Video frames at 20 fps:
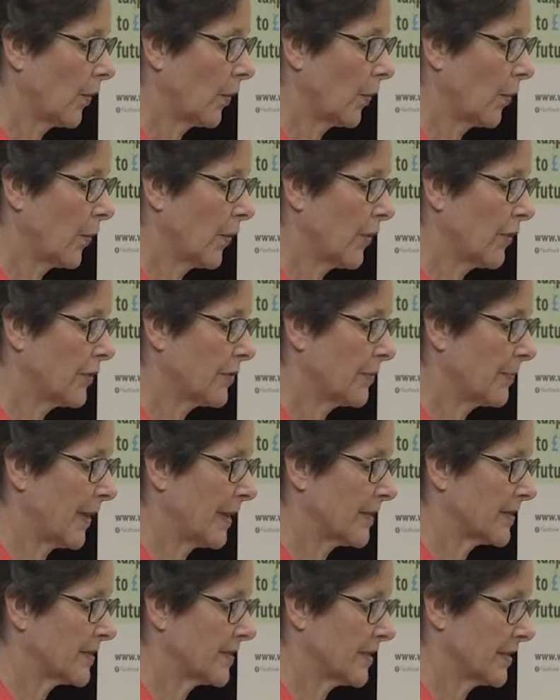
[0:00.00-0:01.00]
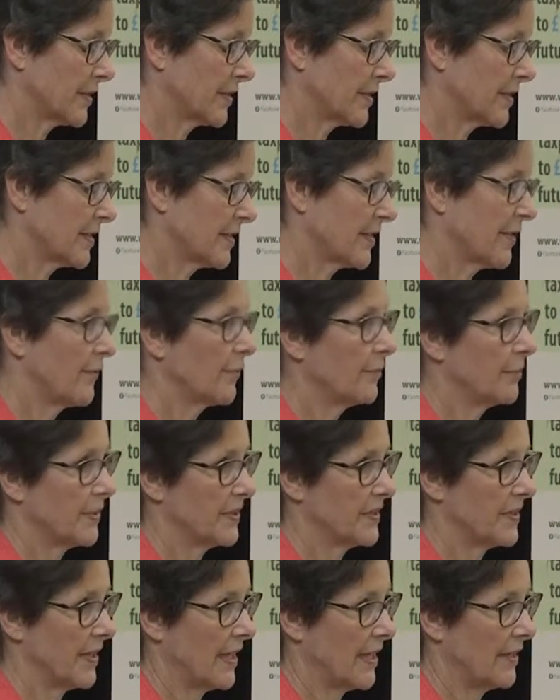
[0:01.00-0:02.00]
We're at about
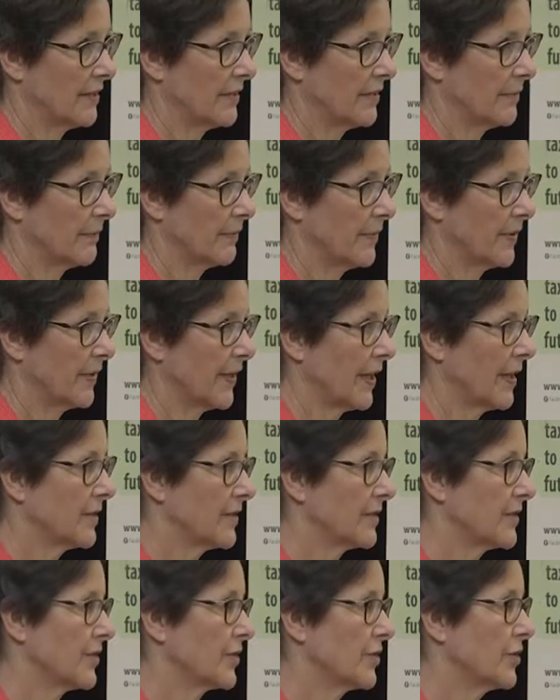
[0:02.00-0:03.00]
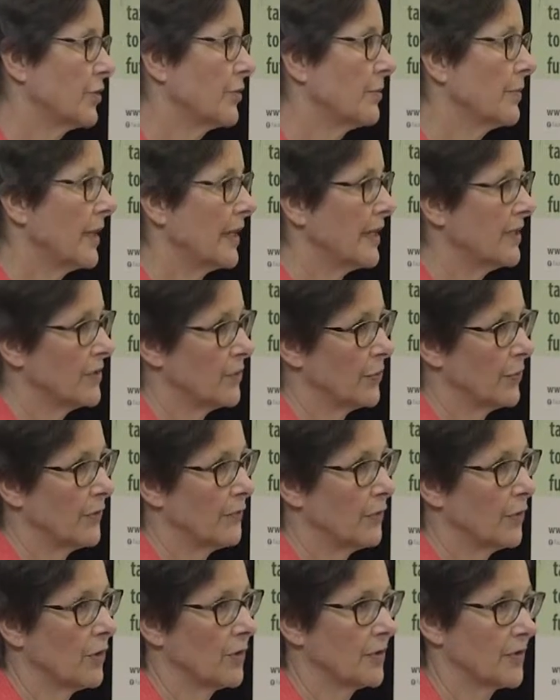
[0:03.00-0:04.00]
67%, but that still means
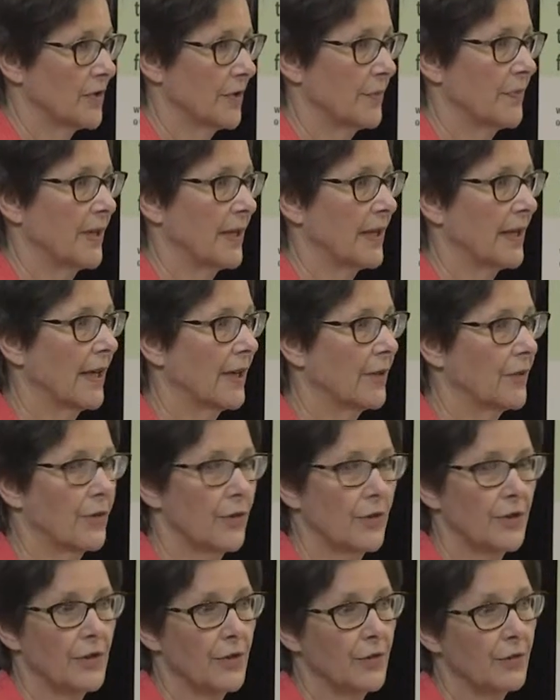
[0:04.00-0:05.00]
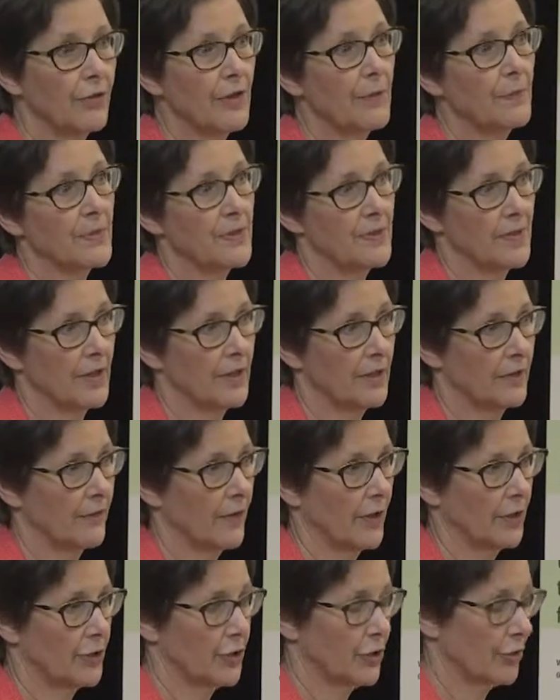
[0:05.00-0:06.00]
we've got something like 33% of
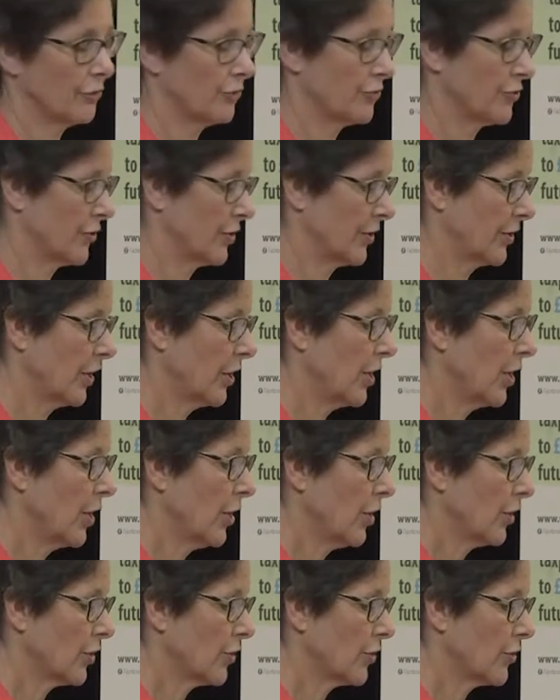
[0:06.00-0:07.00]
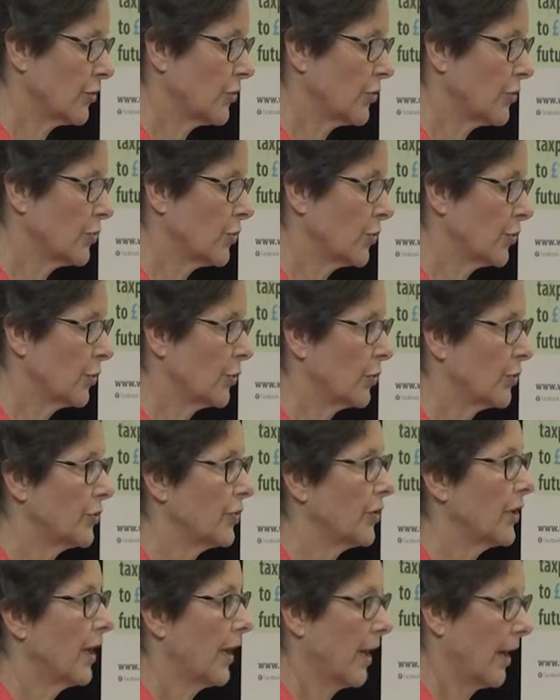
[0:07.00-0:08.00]
our children who
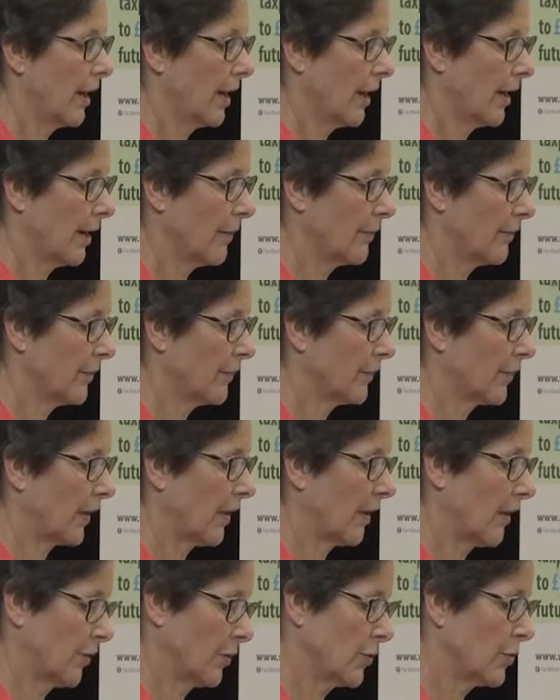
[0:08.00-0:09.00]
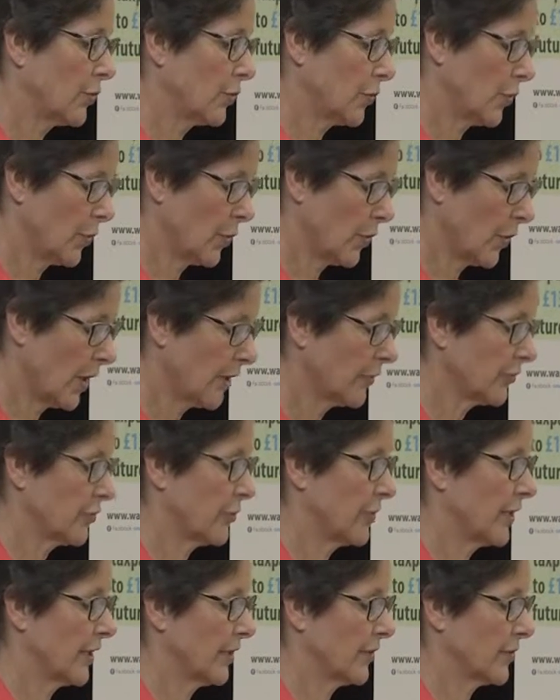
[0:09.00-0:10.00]
could who aren't
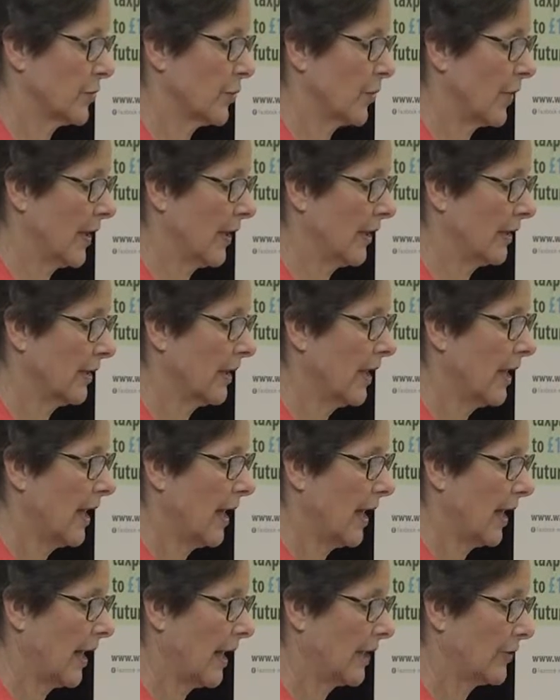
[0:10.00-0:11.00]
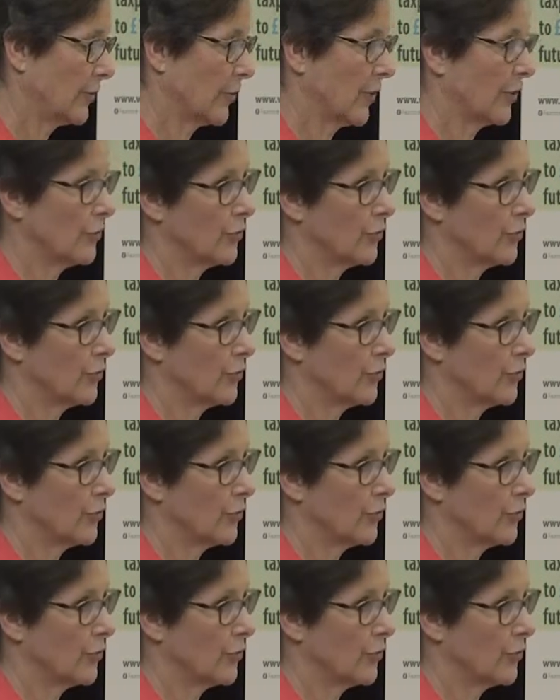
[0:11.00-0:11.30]
doing as well and